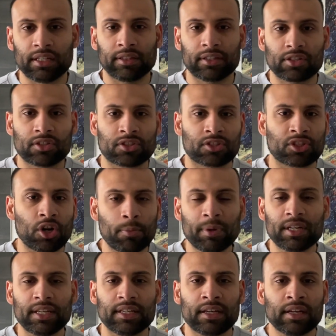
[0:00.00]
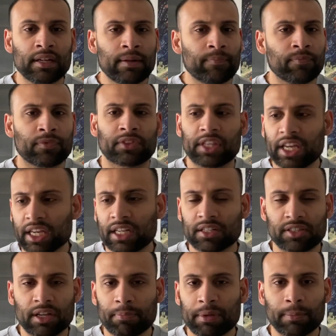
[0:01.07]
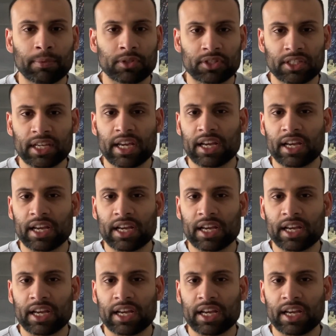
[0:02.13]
there's so many things that people say.